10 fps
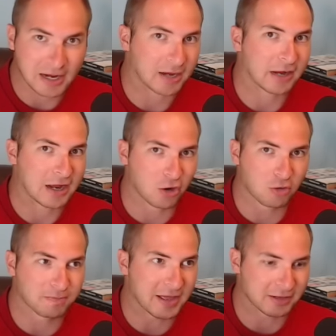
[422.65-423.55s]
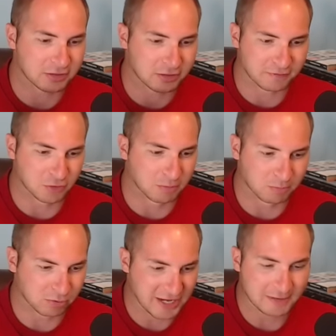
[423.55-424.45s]
I hope that if you're
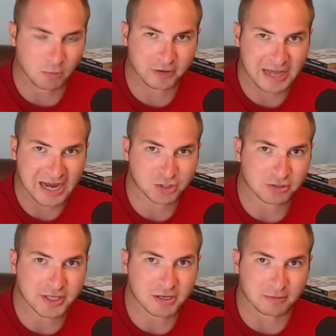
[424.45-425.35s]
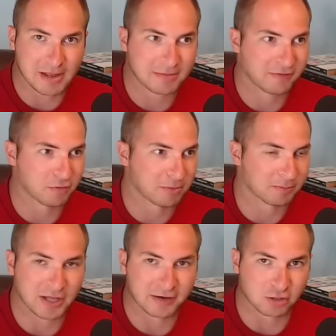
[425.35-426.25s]
playing more casually, or maybe if you've been
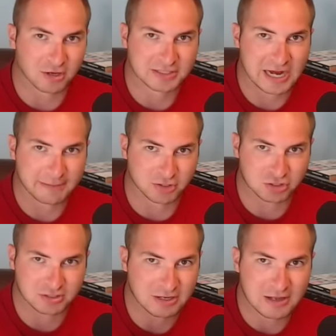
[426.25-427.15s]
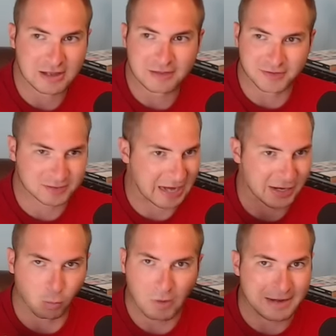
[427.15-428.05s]
playing a long time, but just this
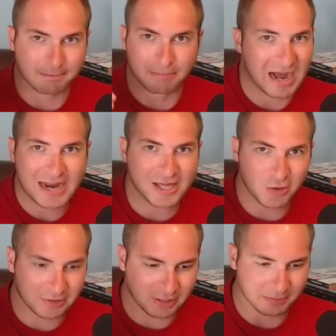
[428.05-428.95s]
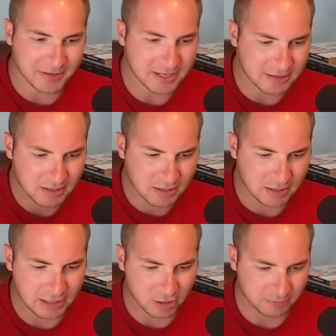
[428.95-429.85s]
kind of went by you a little bit,
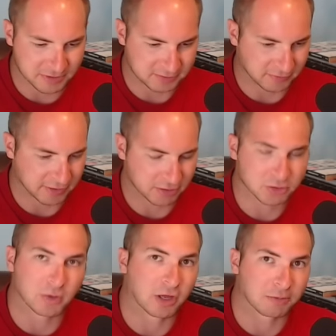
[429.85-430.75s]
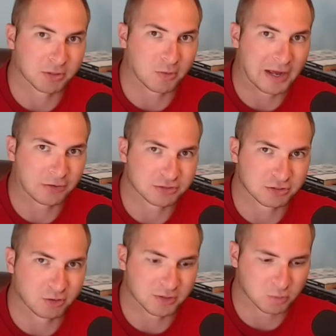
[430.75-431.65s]
I hope these videos will help you out
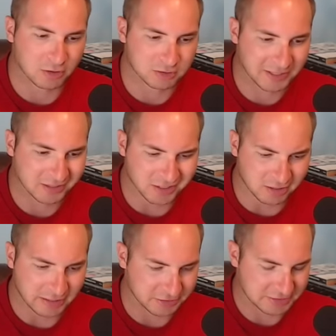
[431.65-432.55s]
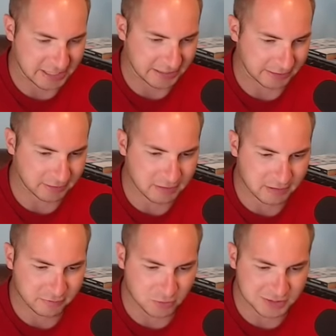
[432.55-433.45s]
too, as well as being a little entertaining.
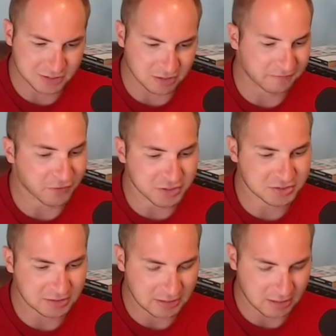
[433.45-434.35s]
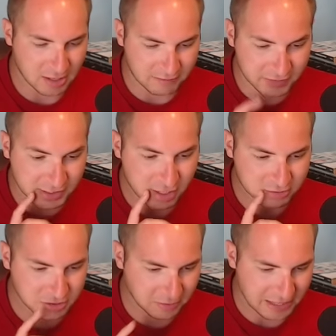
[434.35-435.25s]
Of course, this is our first video,
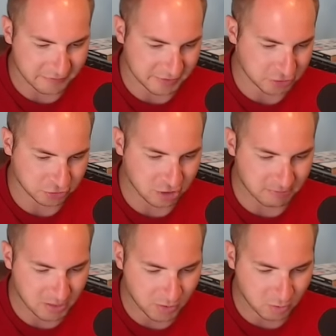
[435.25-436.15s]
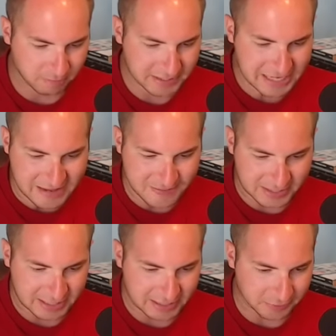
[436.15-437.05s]
so kind of an intro, but we will begin the
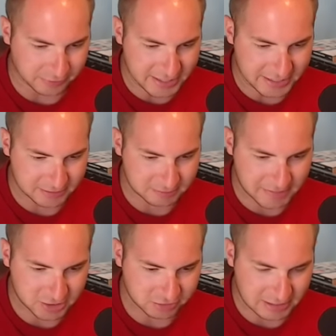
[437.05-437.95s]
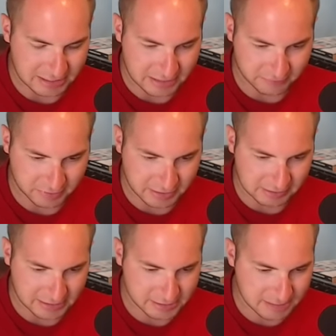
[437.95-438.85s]
King of the Ring. As make sure I got everything
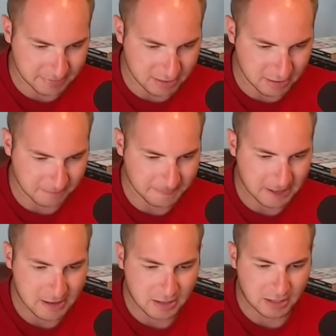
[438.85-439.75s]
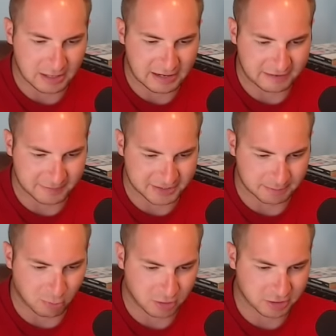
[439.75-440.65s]
lined up here. I have my
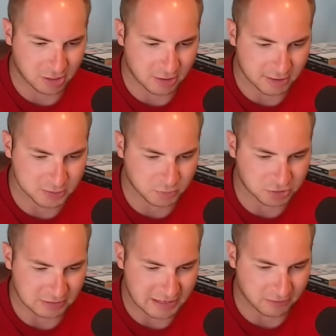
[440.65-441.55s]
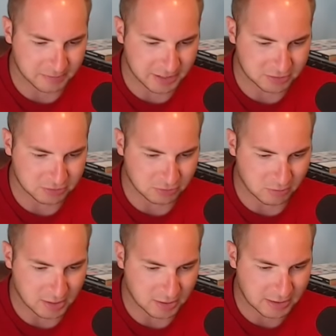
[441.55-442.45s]
support cards, which allow me
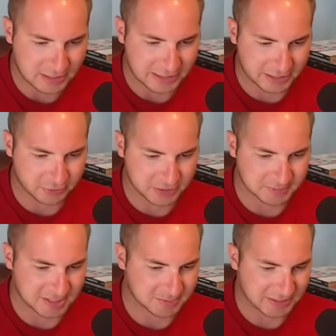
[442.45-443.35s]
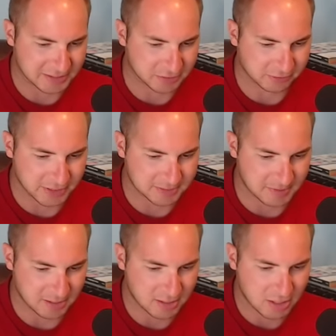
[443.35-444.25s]
to increase my speed and
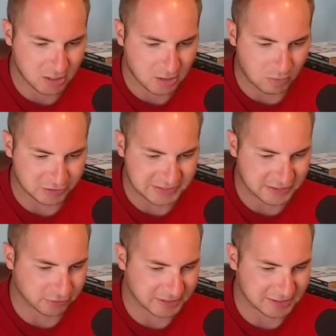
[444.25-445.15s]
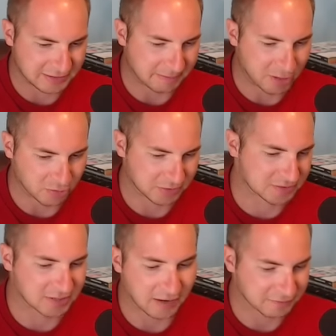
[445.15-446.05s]
charisma while decreasing the
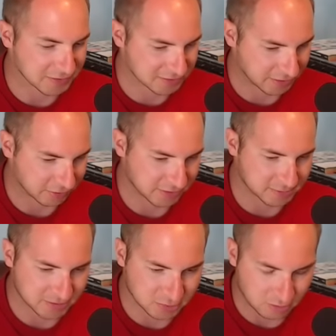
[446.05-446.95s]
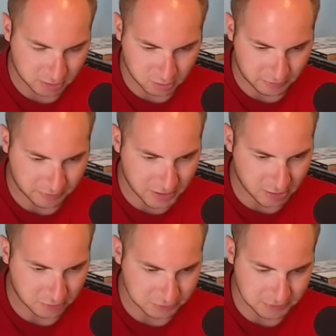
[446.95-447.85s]
opponent's toughness and charisma, so I'll go with
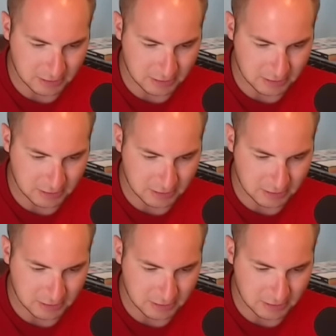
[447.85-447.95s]
those.